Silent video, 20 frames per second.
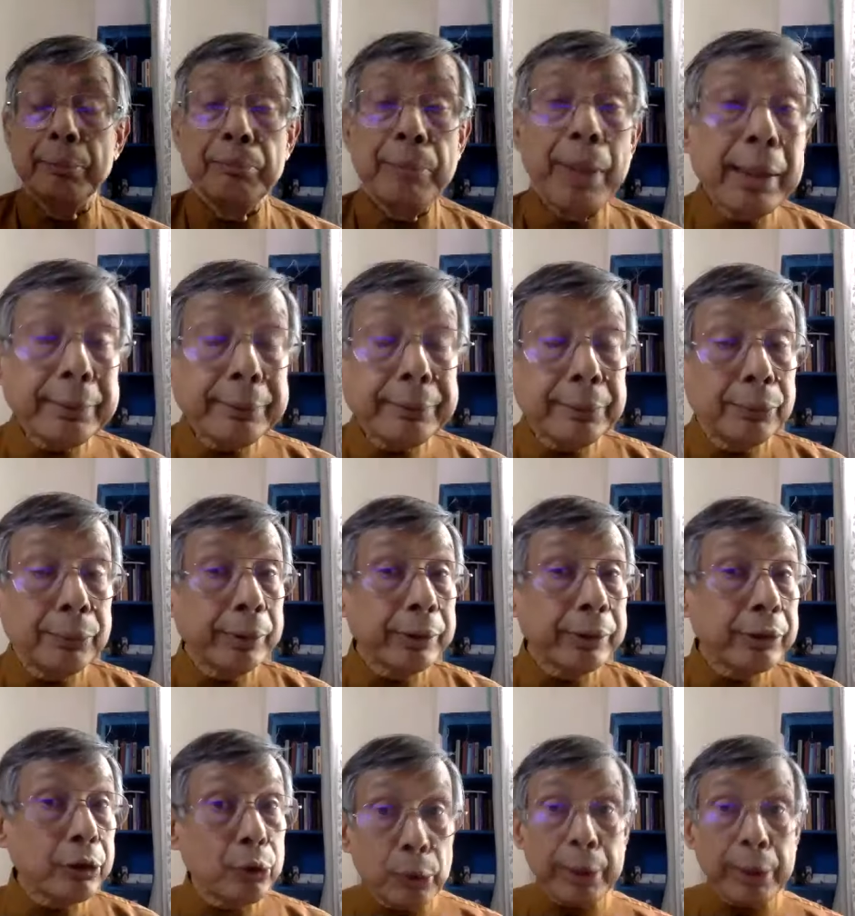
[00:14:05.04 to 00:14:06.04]
But when
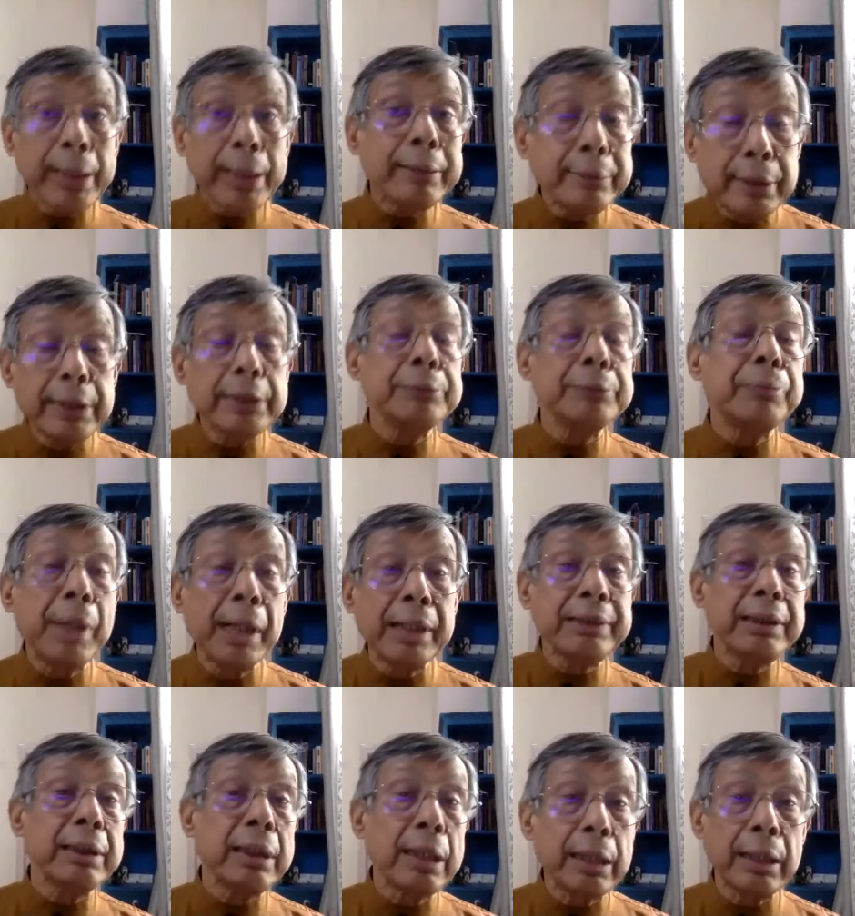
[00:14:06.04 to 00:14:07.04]
we look at these
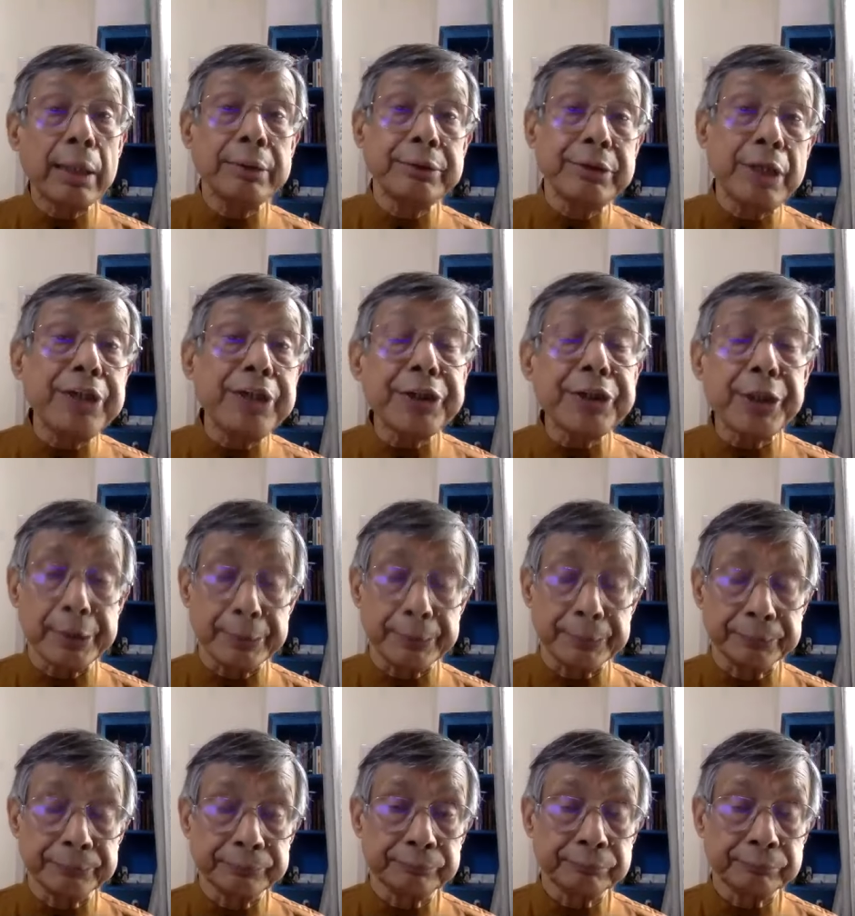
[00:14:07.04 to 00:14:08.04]
marginalization,
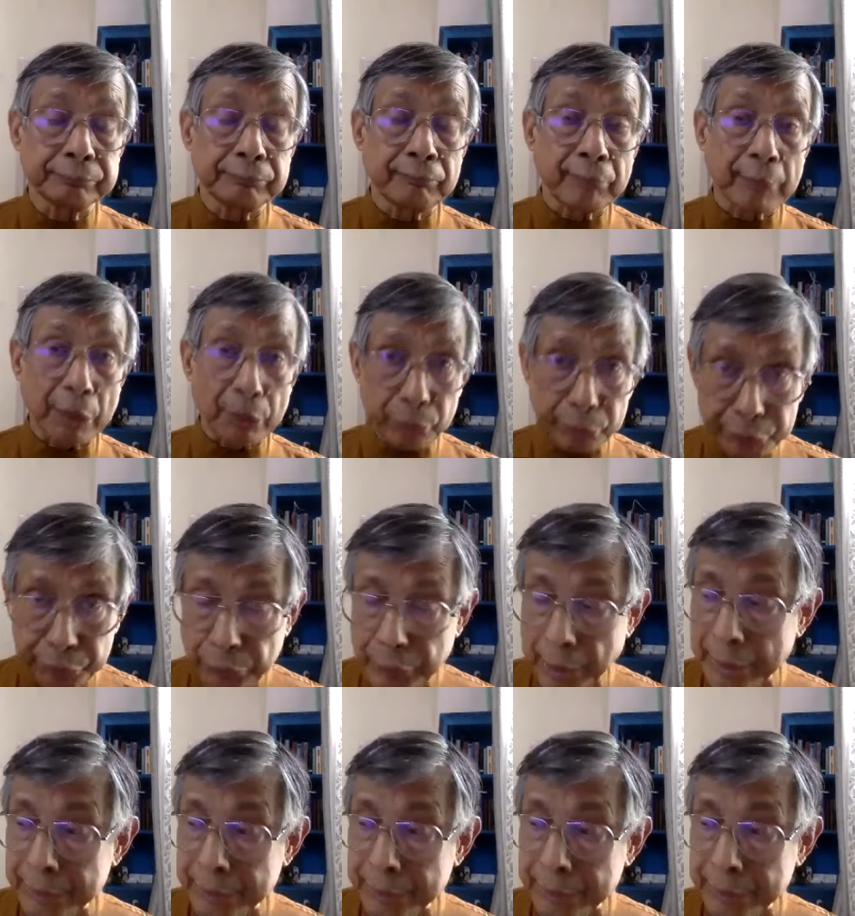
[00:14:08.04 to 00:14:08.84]
we should